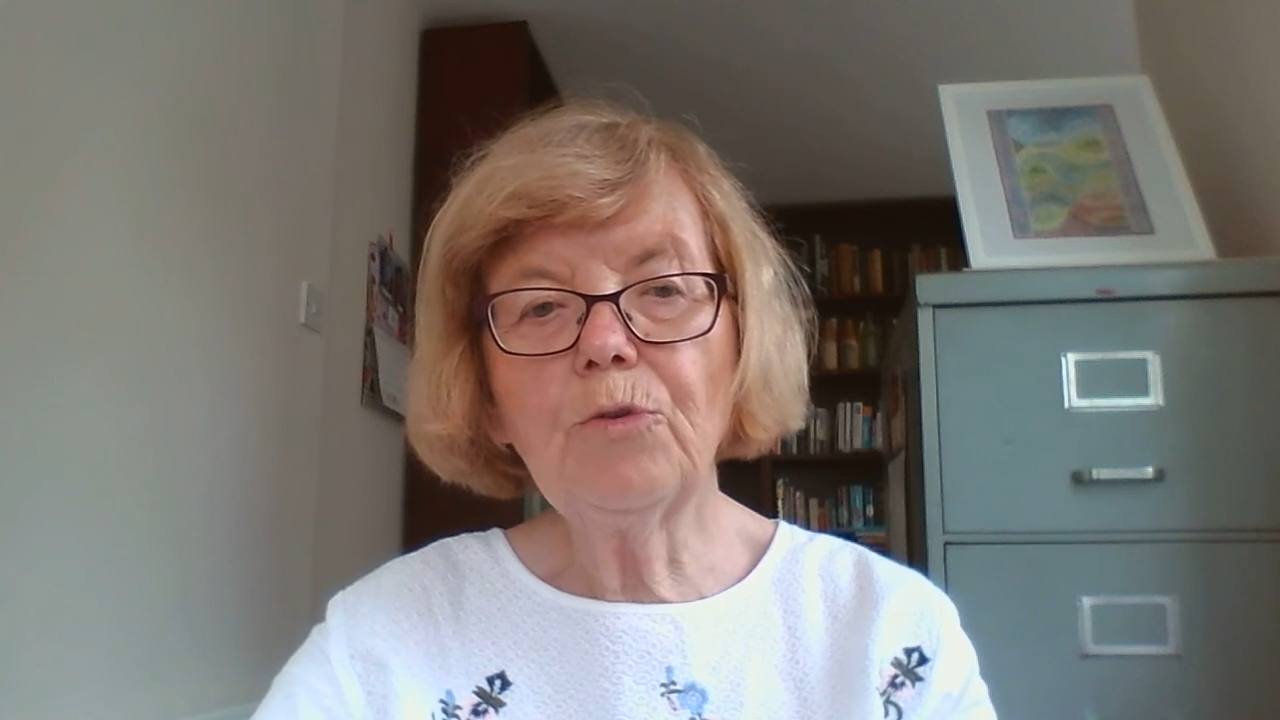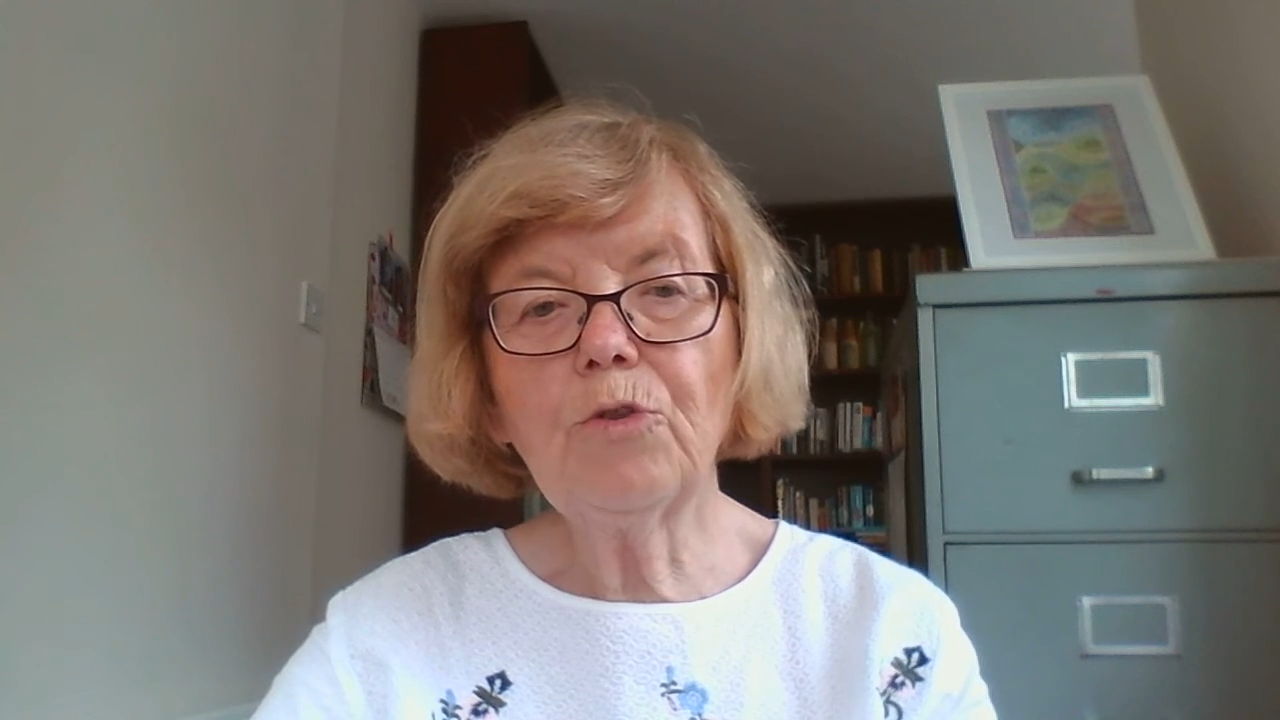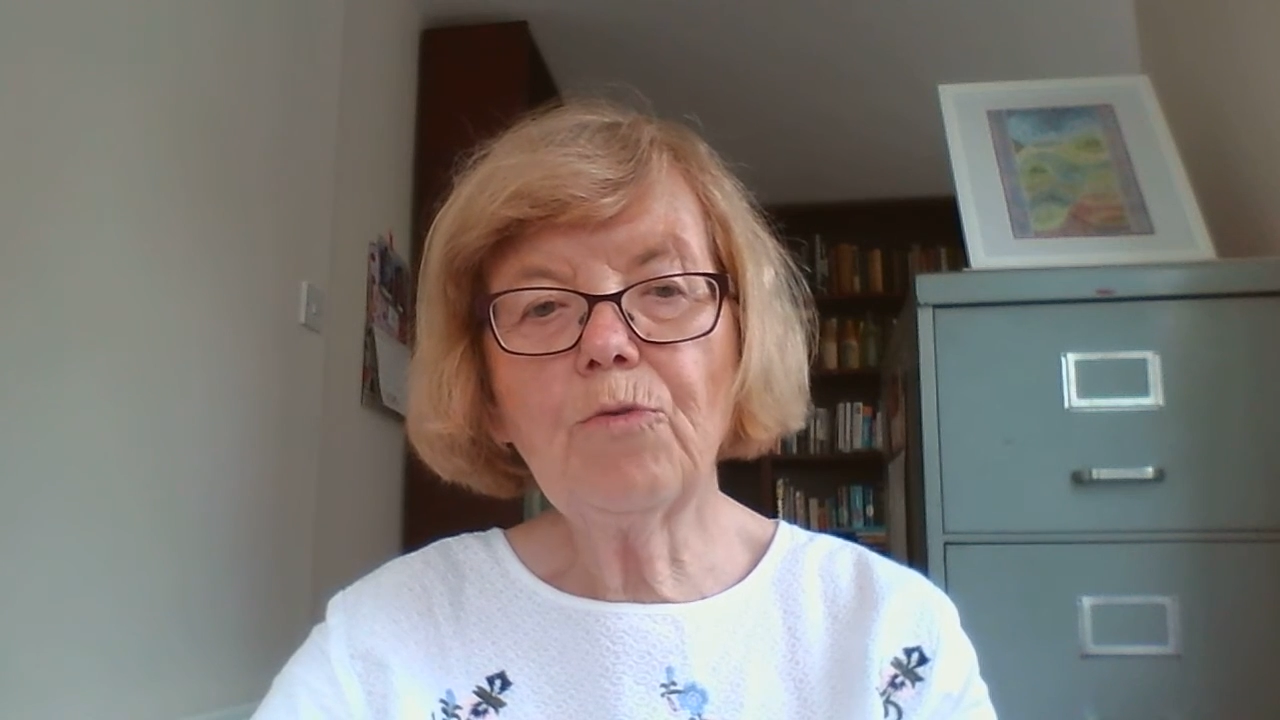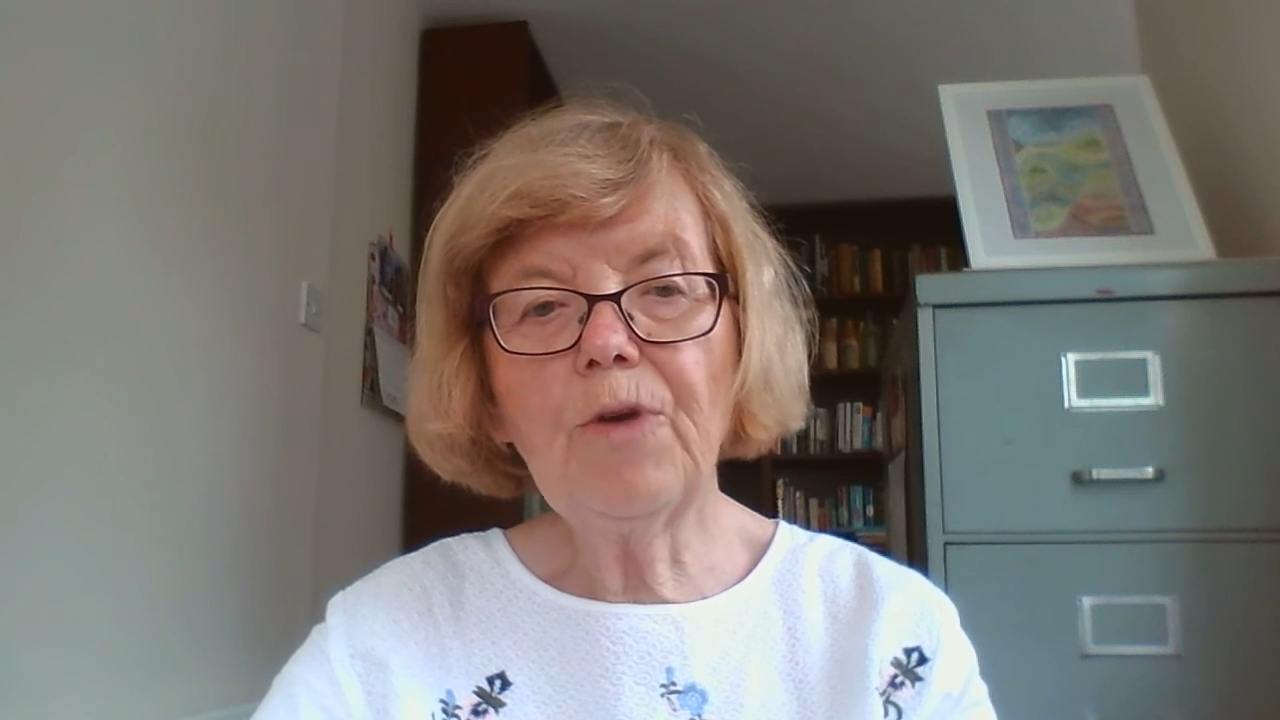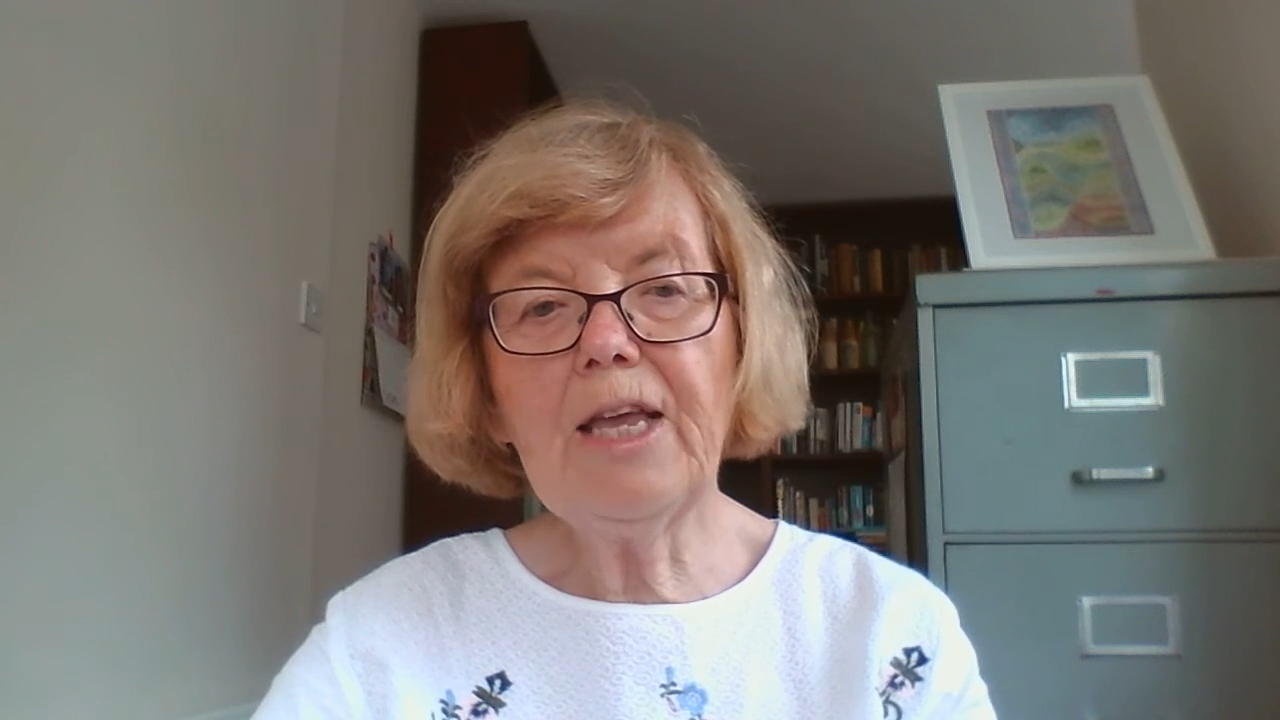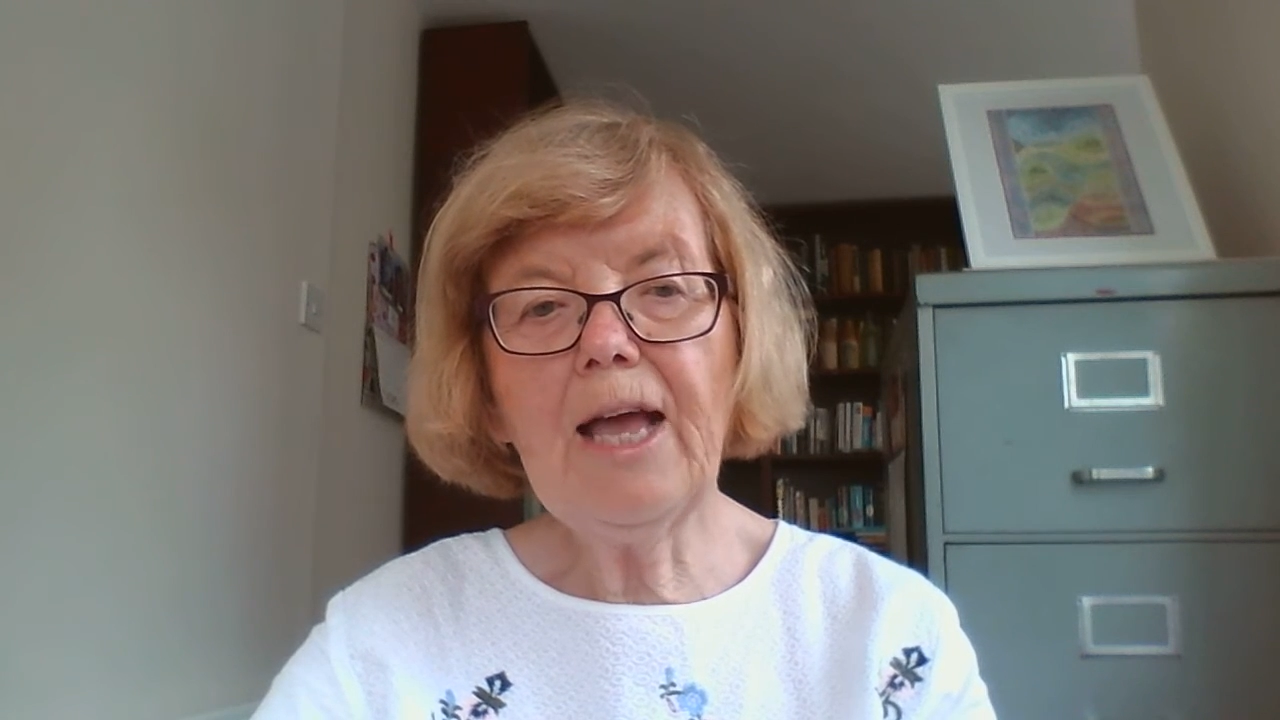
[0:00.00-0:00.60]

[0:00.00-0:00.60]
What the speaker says: three